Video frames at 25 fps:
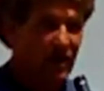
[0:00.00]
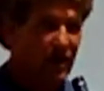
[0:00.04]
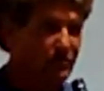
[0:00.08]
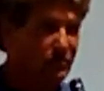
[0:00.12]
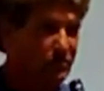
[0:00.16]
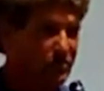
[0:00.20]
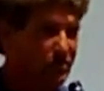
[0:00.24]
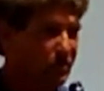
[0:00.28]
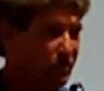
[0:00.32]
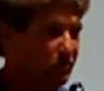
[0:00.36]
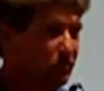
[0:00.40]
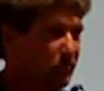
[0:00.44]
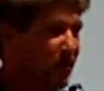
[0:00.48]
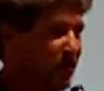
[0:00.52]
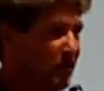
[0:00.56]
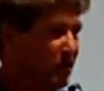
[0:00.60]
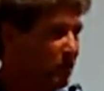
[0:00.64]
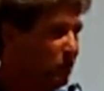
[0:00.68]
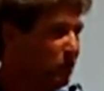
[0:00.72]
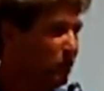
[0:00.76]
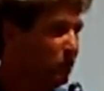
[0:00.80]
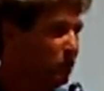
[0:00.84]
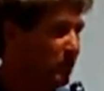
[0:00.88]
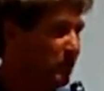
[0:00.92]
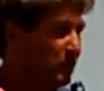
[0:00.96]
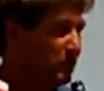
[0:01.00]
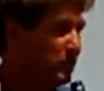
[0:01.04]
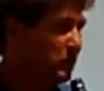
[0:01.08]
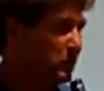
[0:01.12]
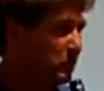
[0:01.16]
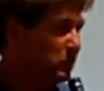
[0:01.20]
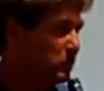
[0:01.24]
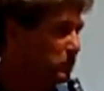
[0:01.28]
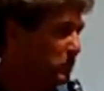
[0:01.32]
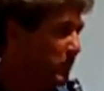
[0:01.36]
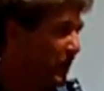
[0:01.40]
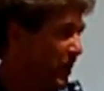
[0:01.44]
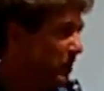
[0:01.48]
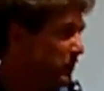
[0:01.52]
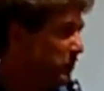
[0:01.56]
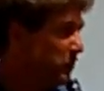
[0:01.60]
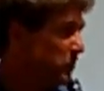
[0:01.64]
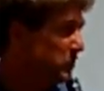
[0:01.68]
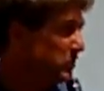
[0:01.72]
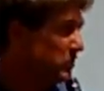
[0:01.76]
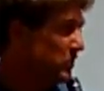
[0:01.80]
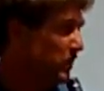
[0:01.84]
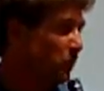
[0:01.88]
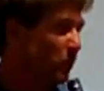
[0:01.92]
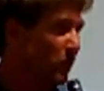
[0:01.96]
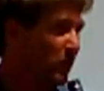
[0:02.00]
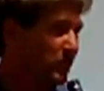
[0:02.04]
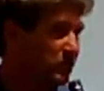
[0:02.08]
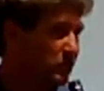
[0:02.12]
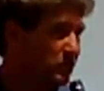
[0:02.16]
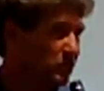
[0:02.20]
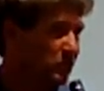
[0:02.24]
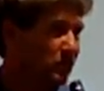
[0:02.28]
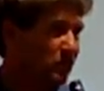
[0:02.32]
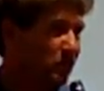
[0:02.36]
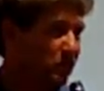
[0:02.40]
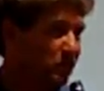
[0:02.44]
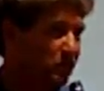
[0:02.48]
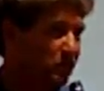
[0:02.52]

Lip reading: I'm sure I'm like you, I read the newspapers and I watch the